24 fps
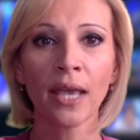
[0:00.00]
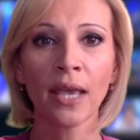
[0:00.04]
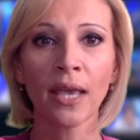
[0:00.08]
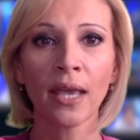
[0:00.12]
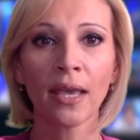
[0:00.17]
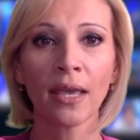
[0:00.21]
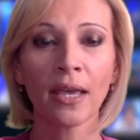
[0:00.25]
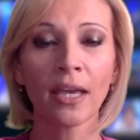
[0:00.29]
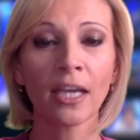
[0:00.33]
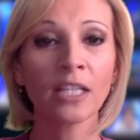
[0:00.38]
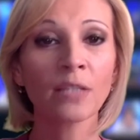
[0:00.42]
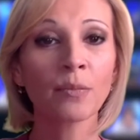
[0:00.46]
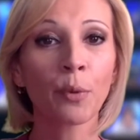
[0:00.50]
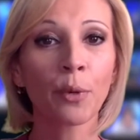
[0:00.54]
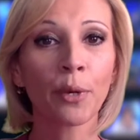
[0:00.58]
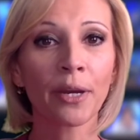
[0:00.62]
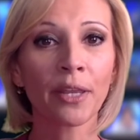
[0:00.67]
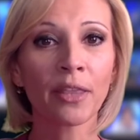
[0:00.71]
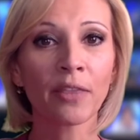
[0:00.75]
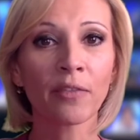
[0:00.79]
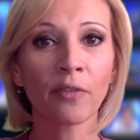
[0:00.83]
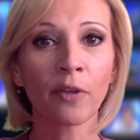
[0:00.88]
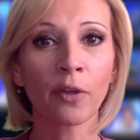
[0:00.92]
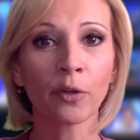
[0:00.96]

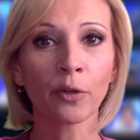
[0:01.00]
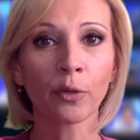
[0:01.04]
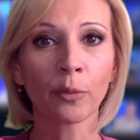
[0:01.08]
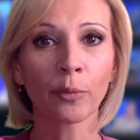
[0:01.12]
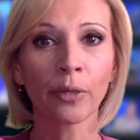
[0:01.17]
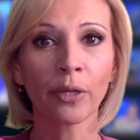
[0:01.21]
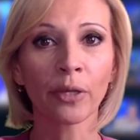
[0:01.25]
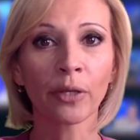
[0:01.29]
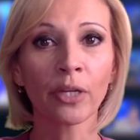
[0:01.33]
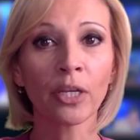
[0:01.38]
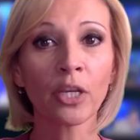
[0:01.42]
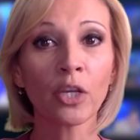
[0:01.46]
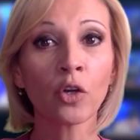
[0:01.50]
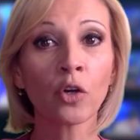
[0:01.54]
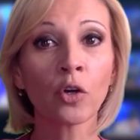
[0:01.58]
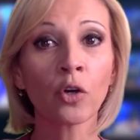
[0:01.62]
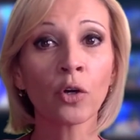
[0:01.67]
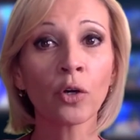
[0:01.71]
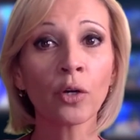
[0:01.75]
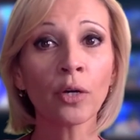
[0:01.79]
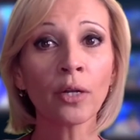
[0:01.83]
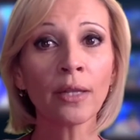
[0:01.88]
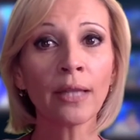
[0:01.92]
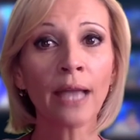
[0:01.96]
Exploiting the vulnerability
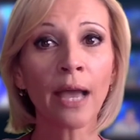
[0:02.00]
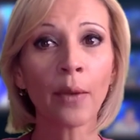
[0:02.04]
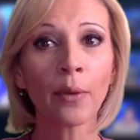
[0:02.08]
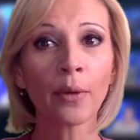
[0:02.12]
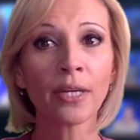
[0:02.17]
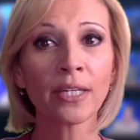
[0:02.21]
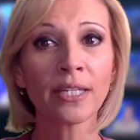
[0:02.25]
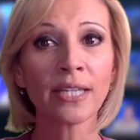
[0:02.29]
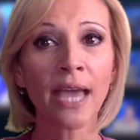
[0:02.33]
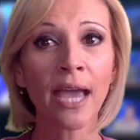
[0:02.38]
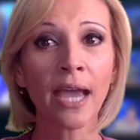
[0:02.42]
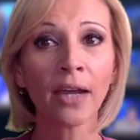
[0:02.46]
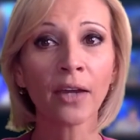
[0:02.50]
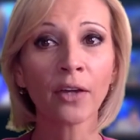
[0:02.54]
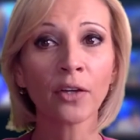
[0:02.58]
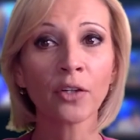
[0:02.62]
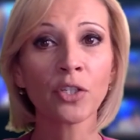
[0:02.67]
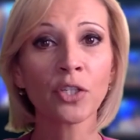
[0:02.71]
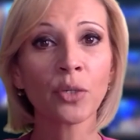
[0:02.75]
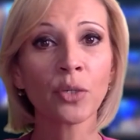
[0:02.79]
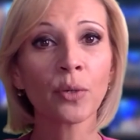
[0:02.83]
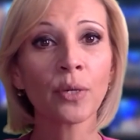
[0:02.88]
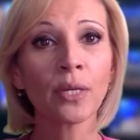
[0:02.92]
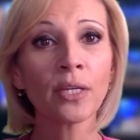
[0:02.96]
could allow an attacker
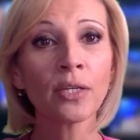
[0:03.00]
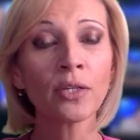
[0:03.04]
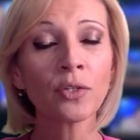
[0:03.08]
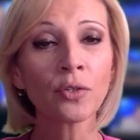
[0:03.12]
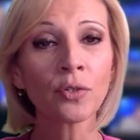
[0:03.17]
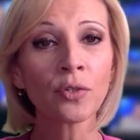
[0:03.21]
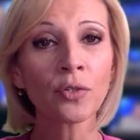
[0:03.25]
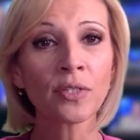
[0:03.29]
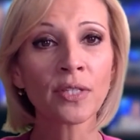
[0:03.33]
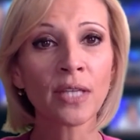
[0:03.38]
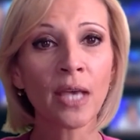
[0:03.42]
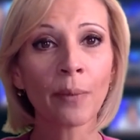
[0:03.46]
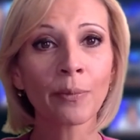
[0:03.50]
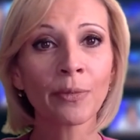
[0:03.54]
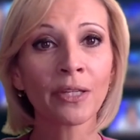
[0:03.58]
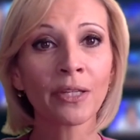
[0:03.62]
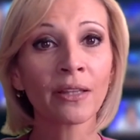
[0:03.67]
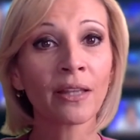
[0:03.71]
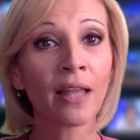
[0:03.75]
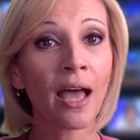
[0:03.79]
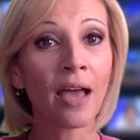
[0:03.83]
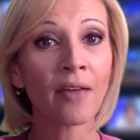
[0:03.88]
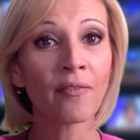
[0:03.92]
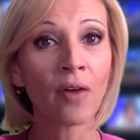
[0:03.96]
to intercept
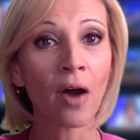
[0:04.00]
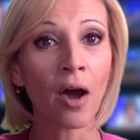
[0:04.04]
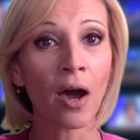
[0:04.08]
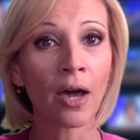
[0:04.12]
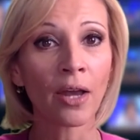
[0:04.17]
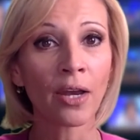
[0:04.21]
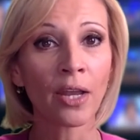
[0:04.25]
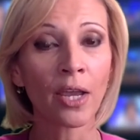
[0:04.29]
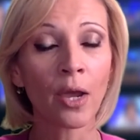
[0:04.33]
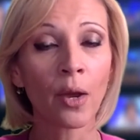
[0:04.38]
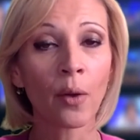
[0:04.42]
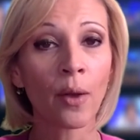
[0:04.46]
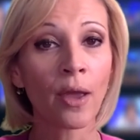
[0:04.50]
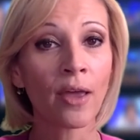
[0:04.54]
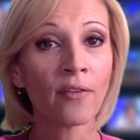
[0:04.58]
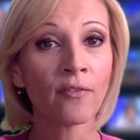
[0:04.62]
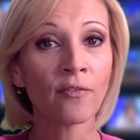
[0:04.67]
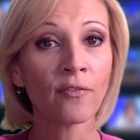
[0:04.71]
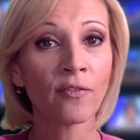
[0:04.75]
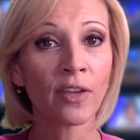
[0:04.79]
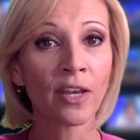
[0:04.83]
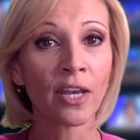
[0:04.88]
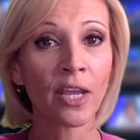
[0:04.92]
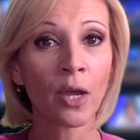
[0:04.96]
live audio
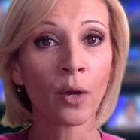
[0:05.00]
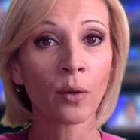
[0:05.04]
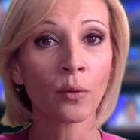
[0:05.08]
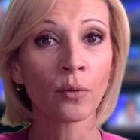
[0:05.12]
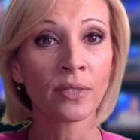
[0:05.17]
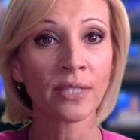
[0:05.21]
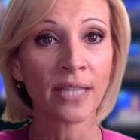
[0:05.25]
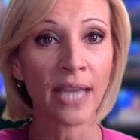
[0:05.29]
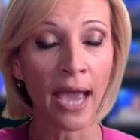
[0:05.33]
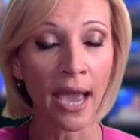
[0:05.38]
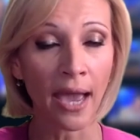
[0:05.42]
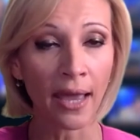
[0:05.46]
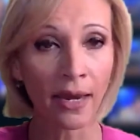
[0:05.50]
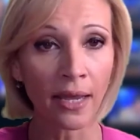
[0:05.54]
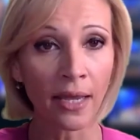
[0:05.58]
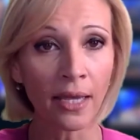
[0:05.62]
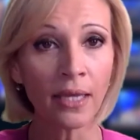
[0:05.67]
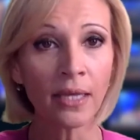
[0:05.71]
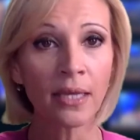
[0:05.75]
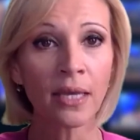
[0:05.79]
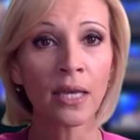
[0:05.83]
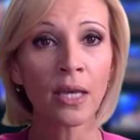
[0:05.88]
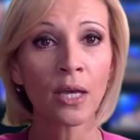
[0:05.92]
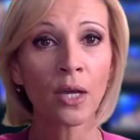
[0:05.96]
and video data.